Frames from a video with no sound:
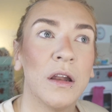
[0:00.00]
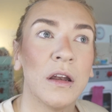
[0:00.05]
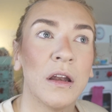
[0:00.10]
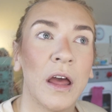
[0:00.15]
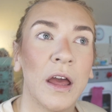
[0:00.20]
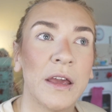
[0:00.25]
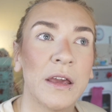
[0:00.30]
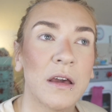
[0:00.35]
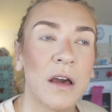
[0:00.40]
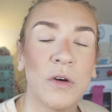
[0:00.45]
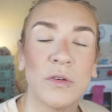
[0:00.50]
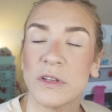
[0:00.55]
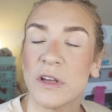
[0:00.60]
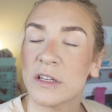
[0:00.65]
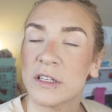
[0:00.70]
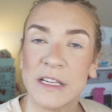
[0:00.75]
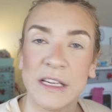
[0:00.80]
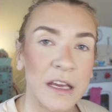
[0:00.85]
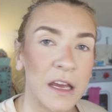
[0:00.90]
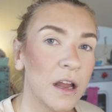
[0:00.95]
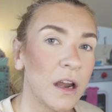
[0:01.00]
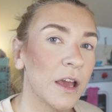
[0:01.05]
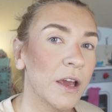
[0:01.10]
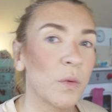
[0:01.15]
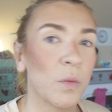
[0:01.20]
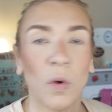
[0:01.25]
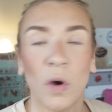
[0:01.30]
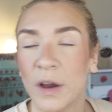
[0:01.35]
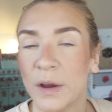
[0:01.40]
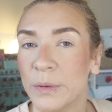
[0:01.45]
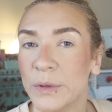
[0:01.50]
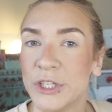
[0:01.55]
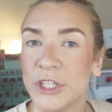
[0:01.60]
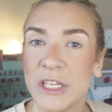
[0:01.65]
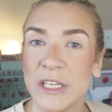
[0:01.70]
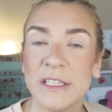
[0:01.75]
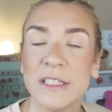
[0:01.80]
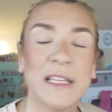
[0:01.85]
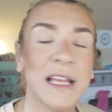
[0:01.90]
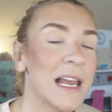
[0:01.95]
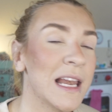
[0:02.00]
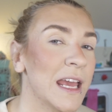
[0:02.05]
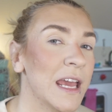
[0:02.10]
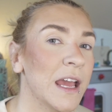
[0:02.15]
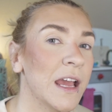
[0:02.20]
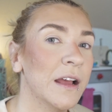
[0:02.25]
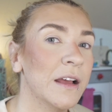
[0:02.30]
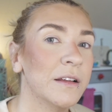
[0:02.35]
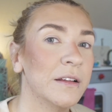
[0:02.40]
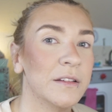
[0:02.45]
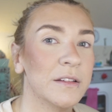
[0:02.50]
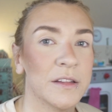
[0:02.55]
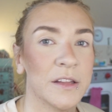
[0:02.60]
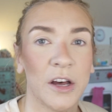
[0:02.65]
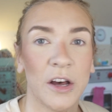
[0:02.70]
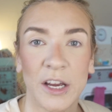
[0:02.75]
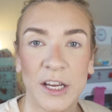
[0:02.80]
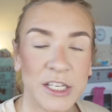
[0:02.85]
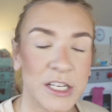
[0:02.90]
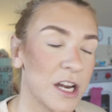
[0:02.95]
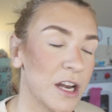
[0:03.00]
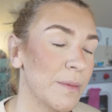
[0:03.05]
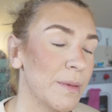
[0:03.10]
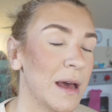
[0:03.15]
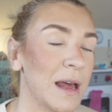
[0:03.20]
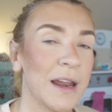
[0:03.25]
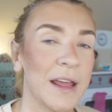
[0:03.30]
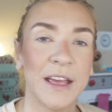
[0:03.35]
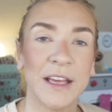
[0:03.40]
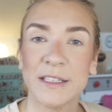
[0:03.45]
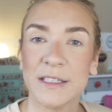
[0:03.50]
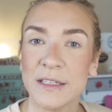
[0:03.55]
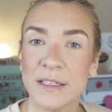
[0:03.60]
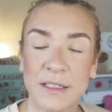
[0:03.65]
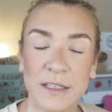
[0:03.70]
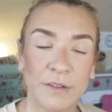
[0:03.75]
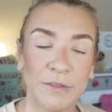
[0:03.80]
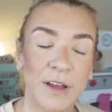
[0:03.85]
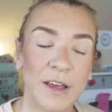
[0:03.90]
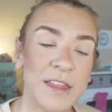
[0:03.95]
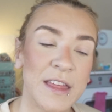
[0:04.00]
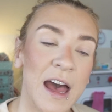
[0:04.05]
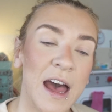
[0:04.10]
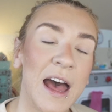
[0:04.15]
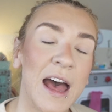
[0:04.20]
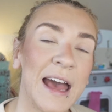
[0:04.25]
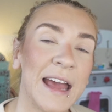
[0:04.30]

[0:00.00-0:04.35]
like, I was asking her like why was she selling the eyeshadow palettes and stuff like that,